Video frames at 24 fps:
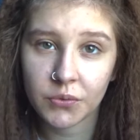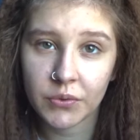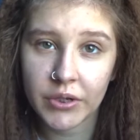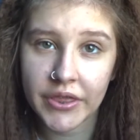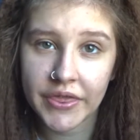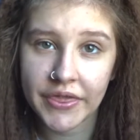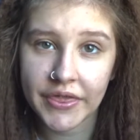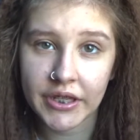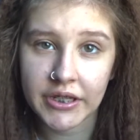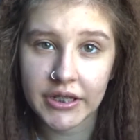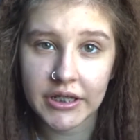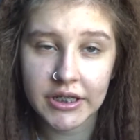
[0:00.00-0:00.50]

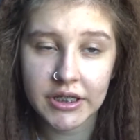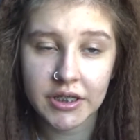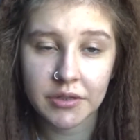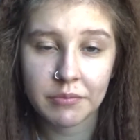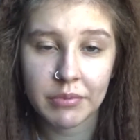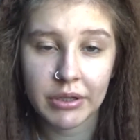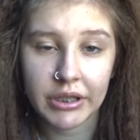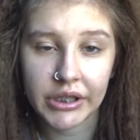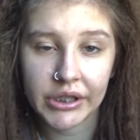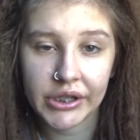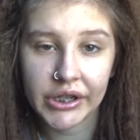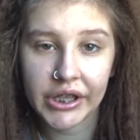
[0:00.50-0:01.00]
with the
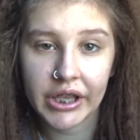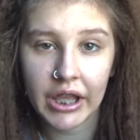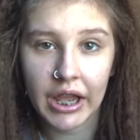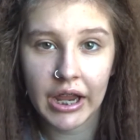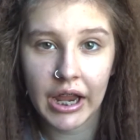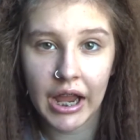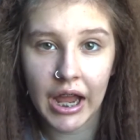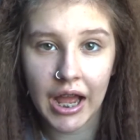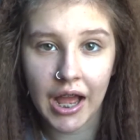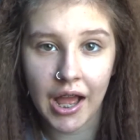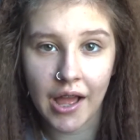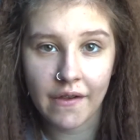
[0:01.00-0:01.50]
disability I
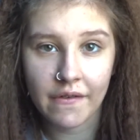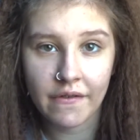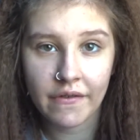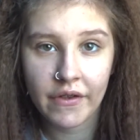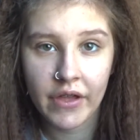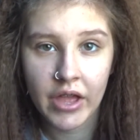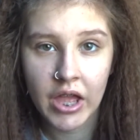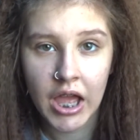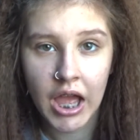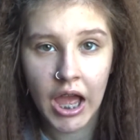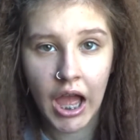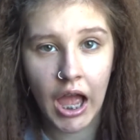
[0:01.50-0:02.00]
have
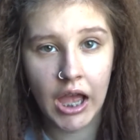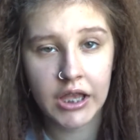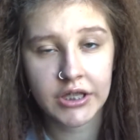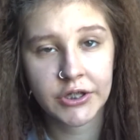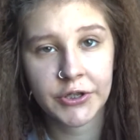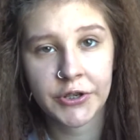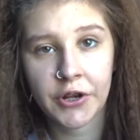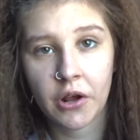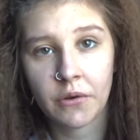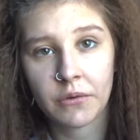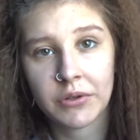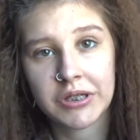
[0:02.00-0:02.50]

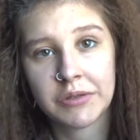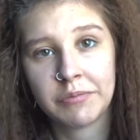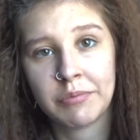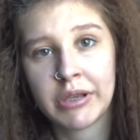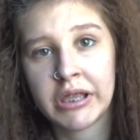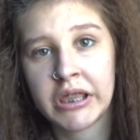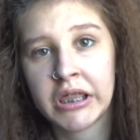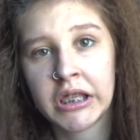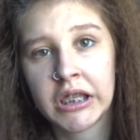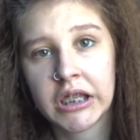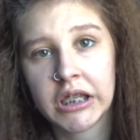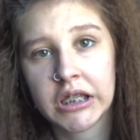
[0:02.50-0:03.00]
hasn't always
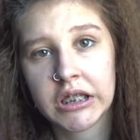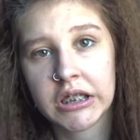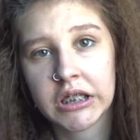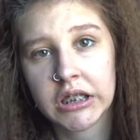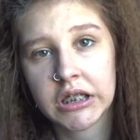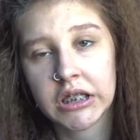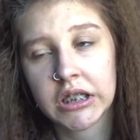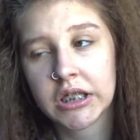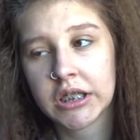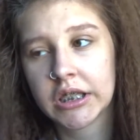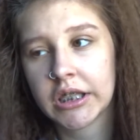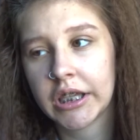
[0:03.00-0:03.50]
been the
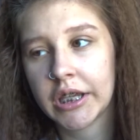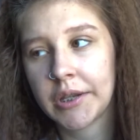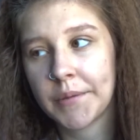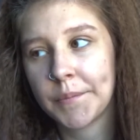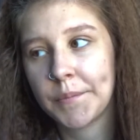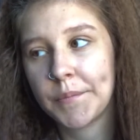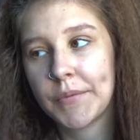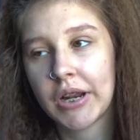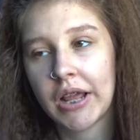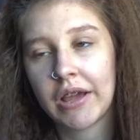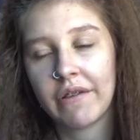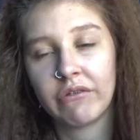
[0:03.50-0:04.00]
easiest thing,
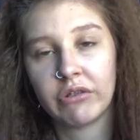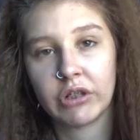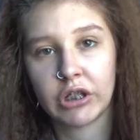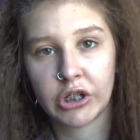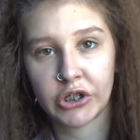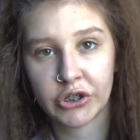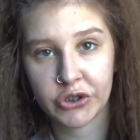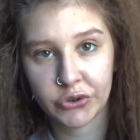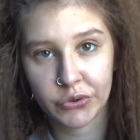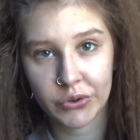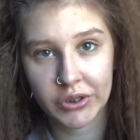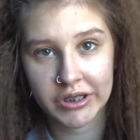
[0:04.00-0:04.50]
but I've
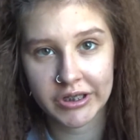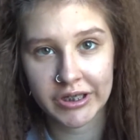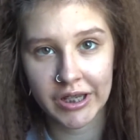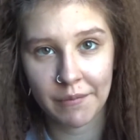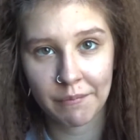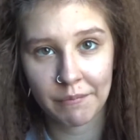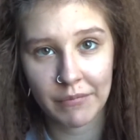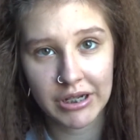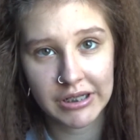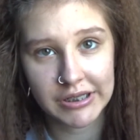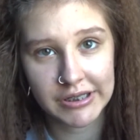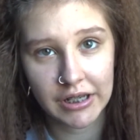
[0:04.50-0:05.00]
learned to accept
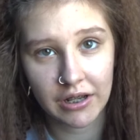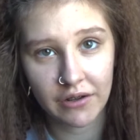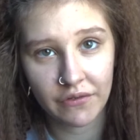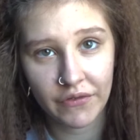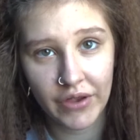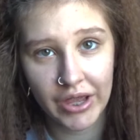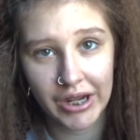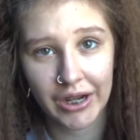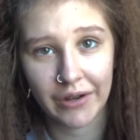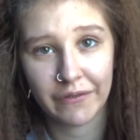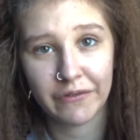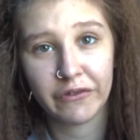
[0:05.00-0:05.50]
myself
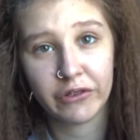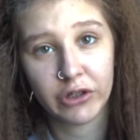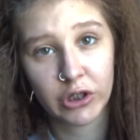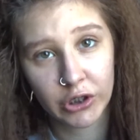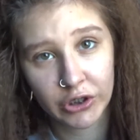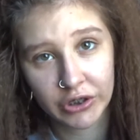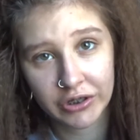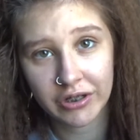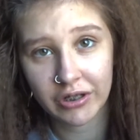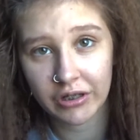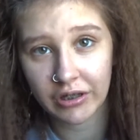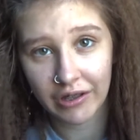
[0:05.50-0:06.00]
and I've
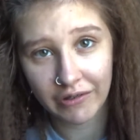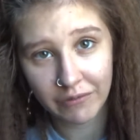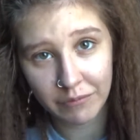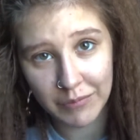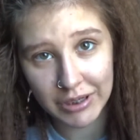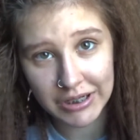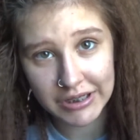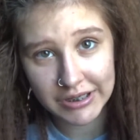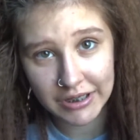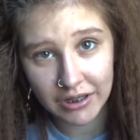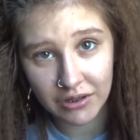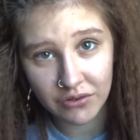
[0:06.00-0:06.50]
learned to love
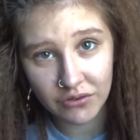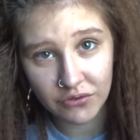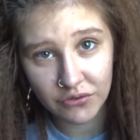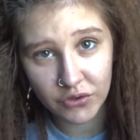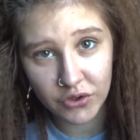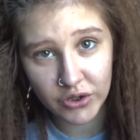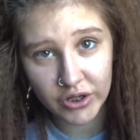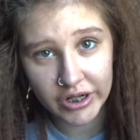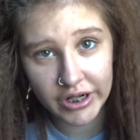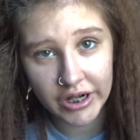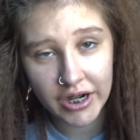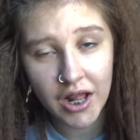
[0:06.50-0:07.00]
myself
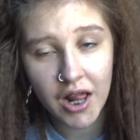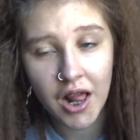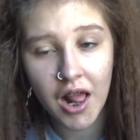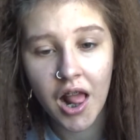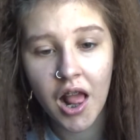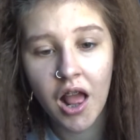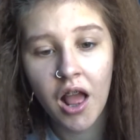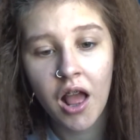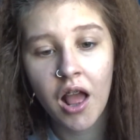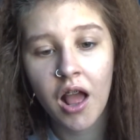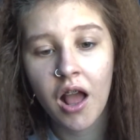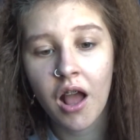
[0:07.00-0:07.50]
for it,
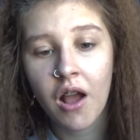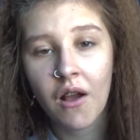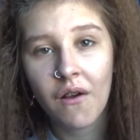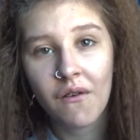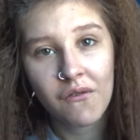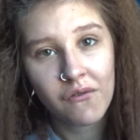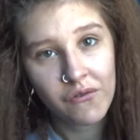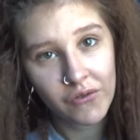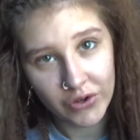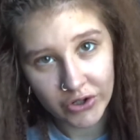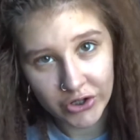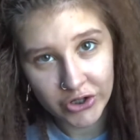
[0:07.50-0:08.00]

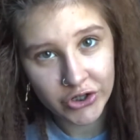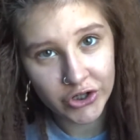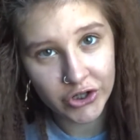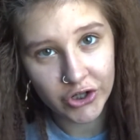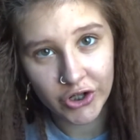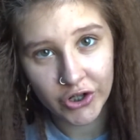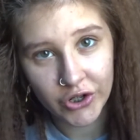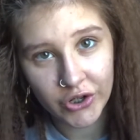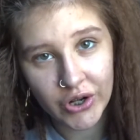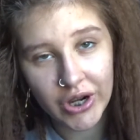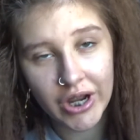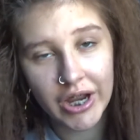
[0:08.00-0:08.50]
for
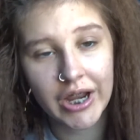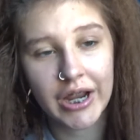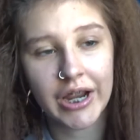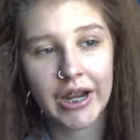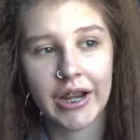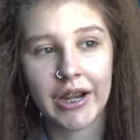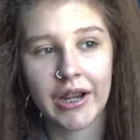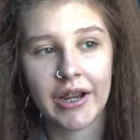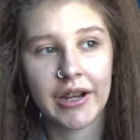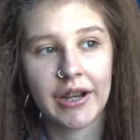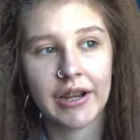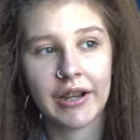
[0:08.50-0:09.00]
sure.
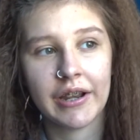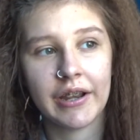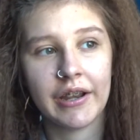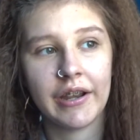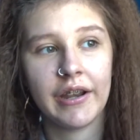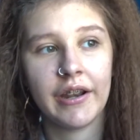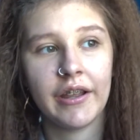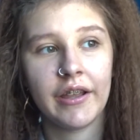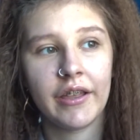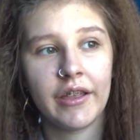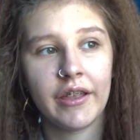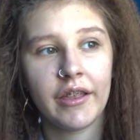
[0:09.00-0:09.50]
And